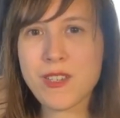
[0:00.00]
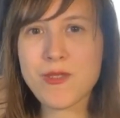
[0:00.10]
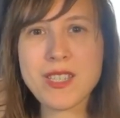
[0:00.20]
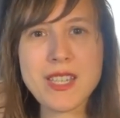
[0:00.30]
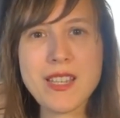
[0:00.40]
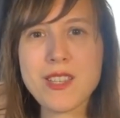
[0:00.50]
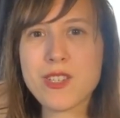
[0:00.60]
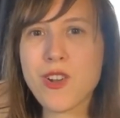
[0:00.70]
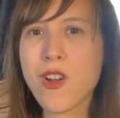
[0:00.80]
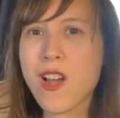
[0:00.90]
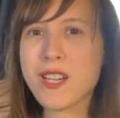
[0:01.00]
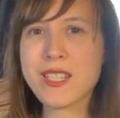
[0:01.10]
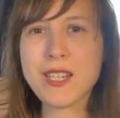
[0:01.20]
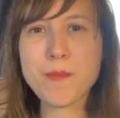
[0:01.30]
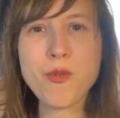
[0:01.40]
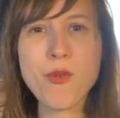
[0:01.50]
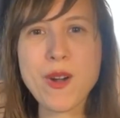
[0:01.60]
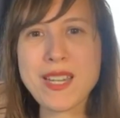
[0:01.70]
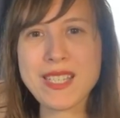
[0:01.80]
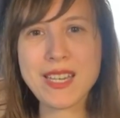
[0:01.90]
and you see the toxic
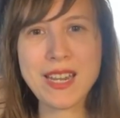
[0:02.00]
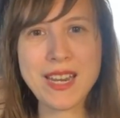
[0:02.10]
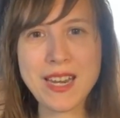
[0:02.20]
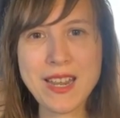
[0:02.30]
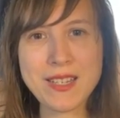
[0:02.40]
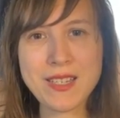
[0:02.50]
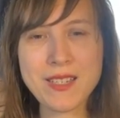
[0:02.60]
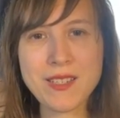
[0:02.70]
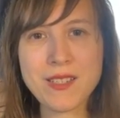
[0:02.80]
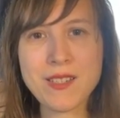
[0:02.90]
poison in it,